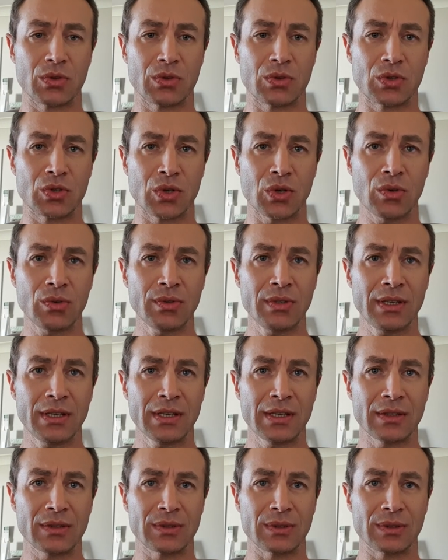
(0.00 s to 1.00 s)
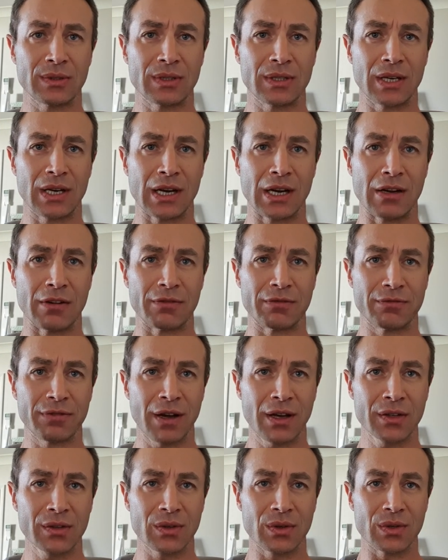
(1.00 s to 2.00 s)
toenail
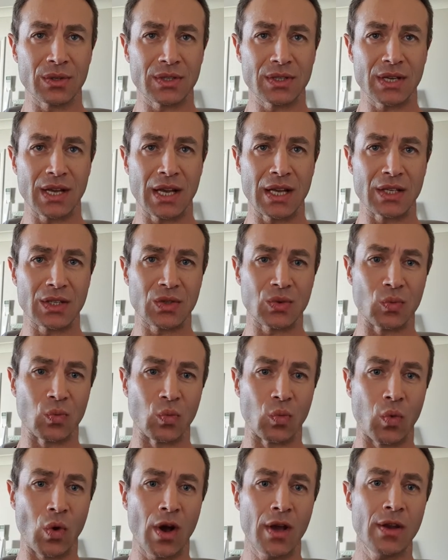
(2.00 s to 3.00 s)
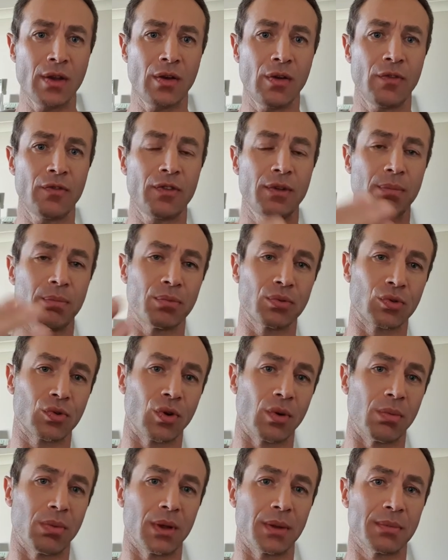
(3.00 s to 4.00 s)
fungus is one of the
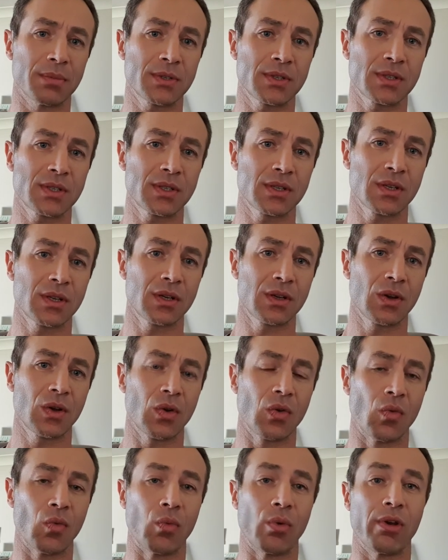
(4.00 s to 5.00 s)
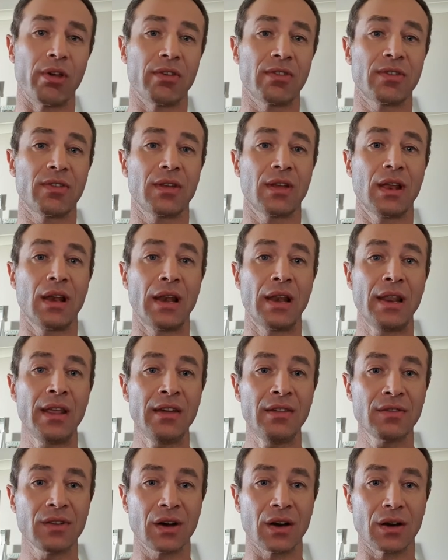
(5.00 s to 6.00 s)
problems with
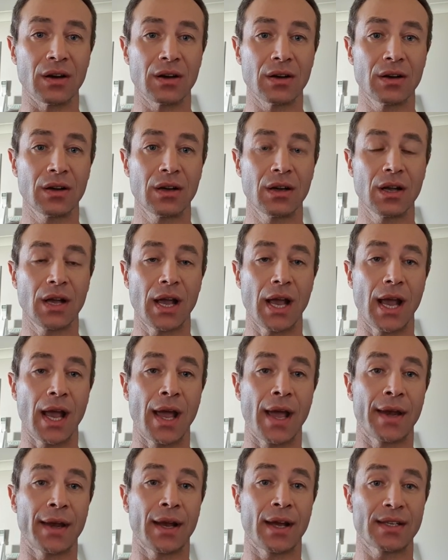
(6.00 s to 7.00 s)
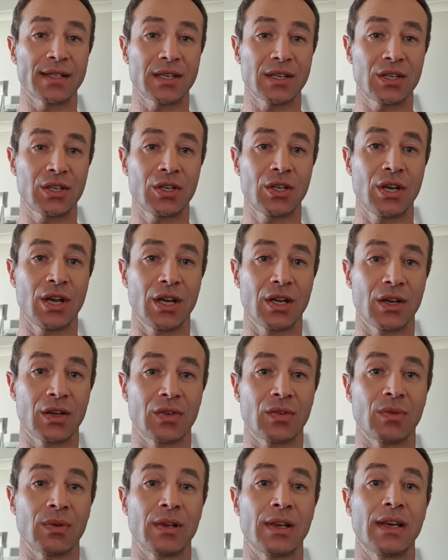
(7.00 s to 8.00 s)
liver and
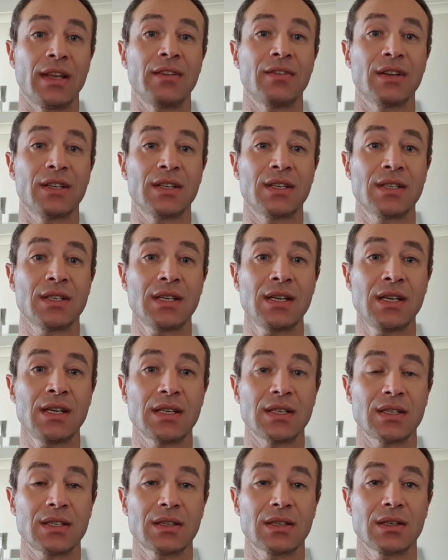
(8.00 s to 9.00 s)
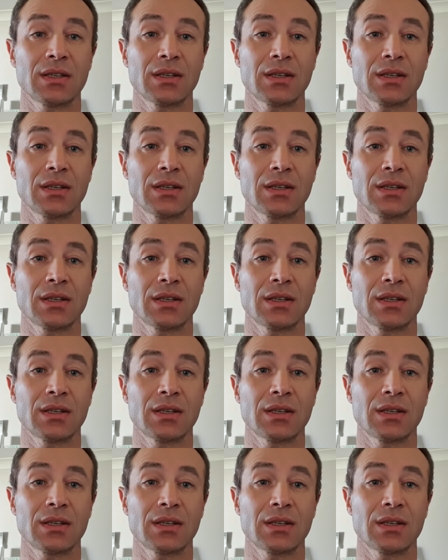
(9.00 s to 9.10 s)
associated with liver disease.